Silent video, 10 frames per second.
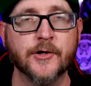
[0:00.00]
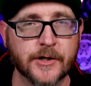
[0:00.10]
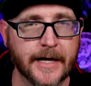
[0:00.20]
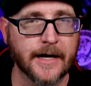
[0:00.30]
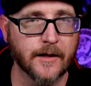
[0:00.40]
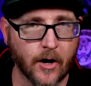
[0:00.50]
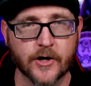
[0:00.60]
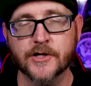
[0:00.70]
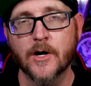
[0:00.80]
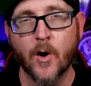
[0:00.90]
Usually like a
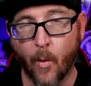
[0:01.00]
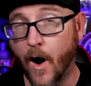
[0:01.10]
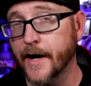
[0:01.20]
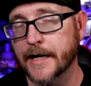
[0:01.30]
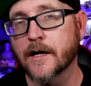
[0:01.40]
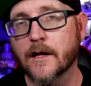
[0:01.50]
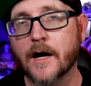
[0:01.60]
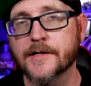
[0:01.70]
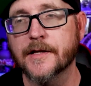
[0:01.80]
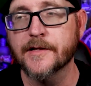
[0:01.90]
large walk-in
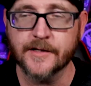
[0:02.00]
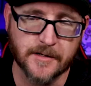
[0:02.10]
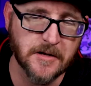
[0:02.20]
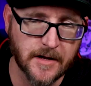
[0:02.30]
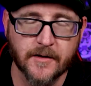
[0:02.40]
closet that's a